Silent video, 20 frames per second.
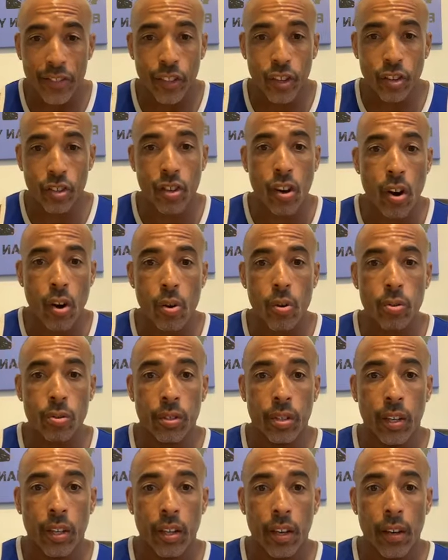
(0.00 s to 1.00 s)
their
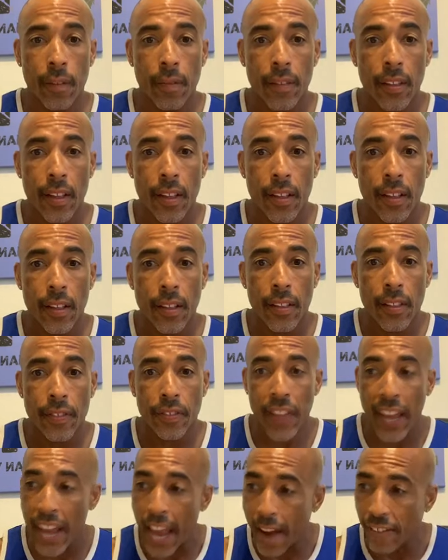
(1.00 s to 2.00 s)
goals,
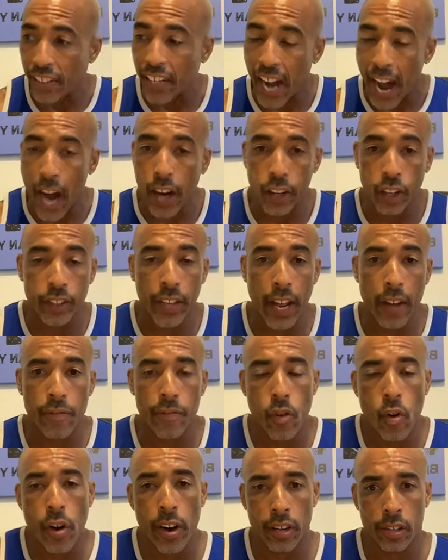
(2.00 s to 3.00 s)
they have conquered that
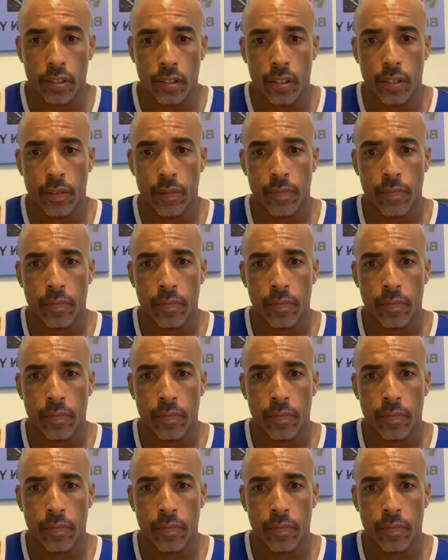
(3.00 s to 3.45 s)
voice.